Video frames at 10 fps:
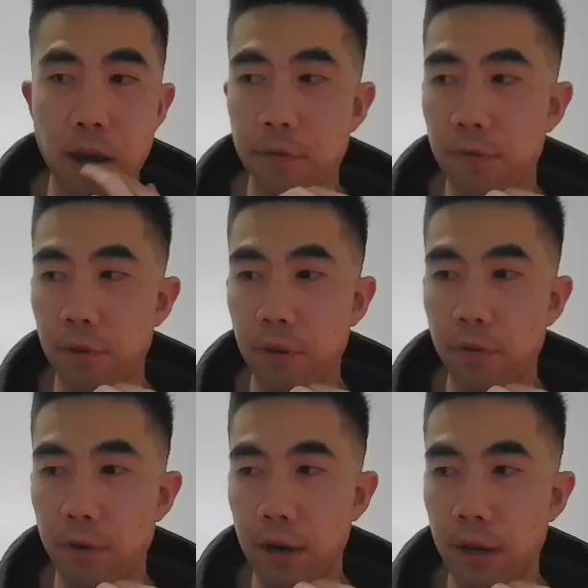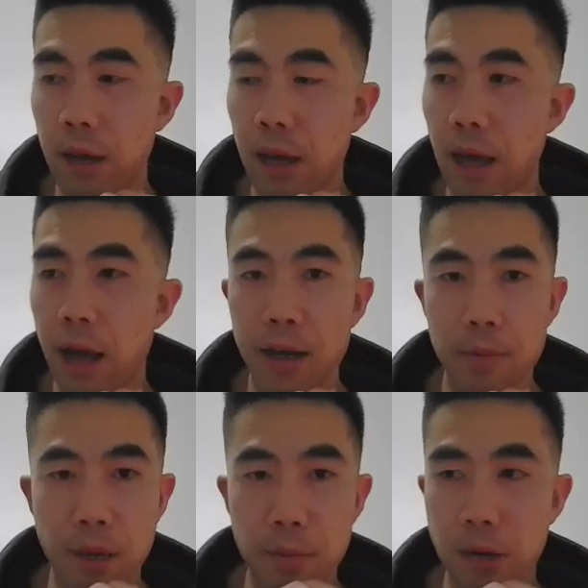And for you, Freddie, how
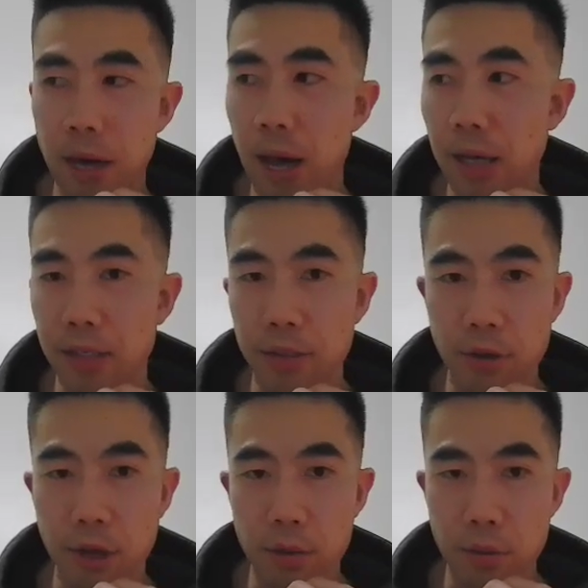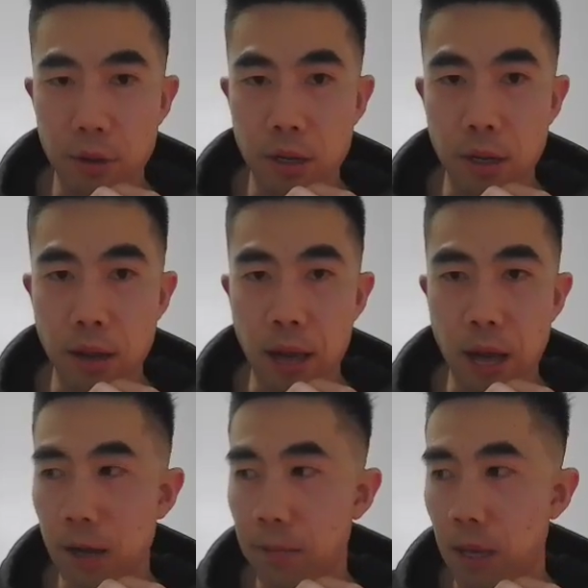can people get access to your community and
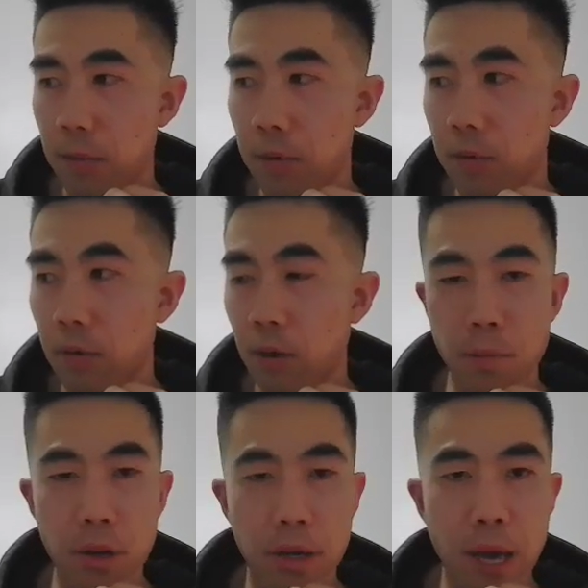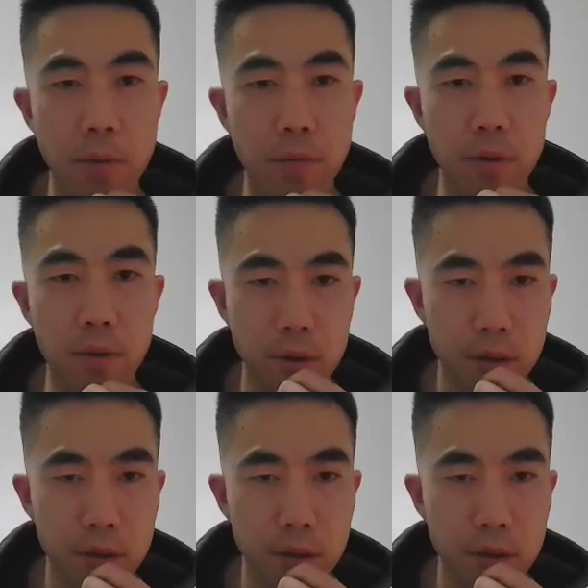how can people communicate with you?